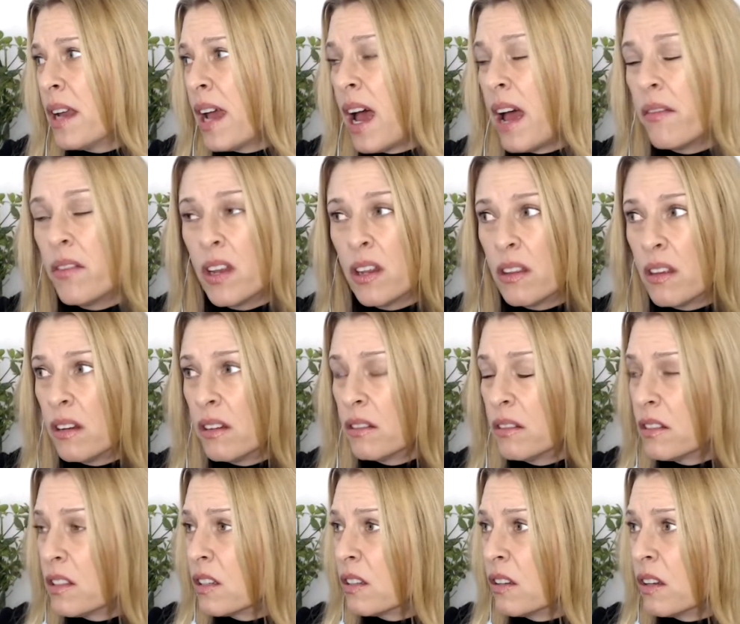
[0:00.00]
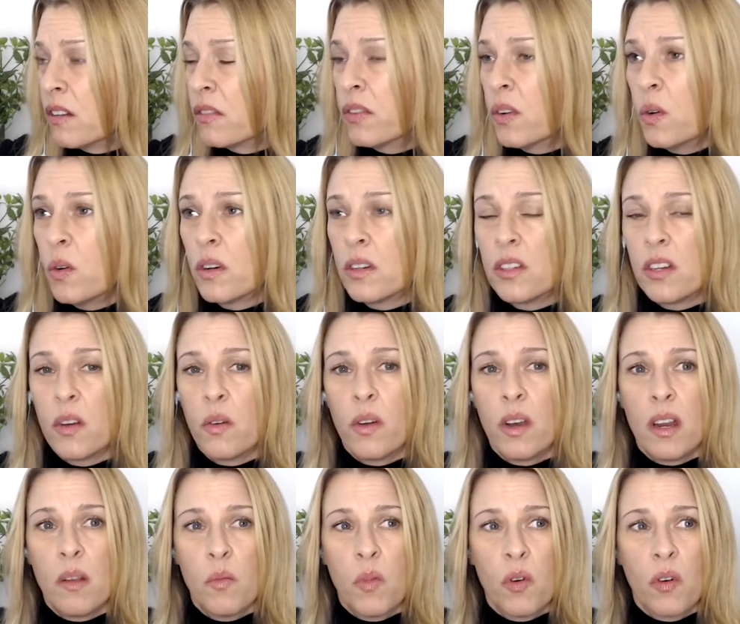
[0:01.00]
I have nothing to look forward to
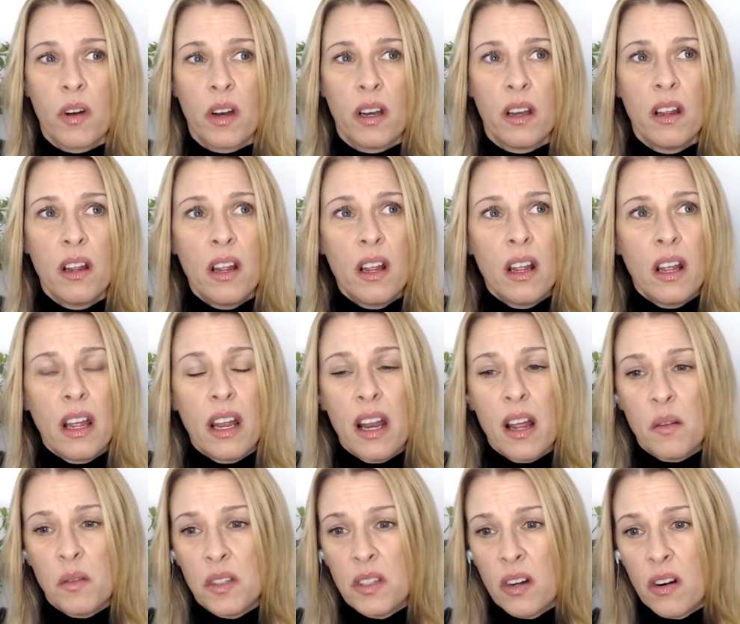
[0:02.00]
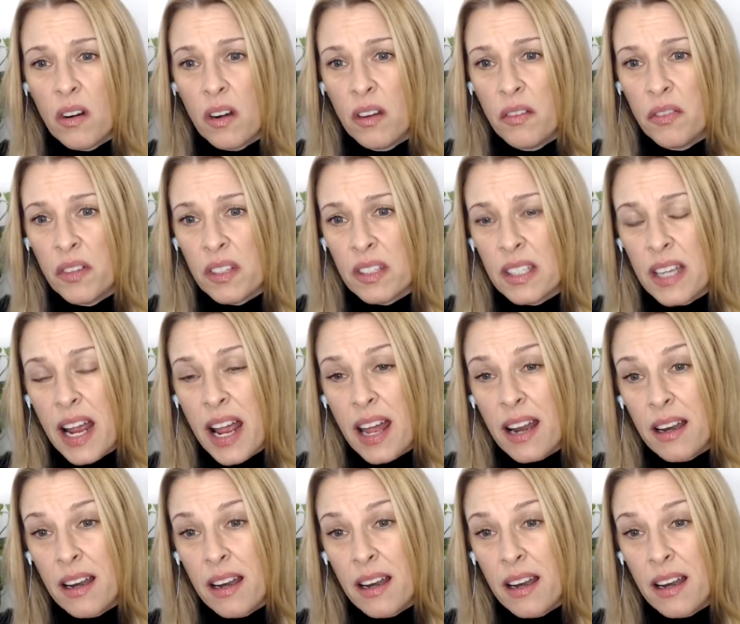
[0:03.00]
anymore. And now I'm starting to feel sad.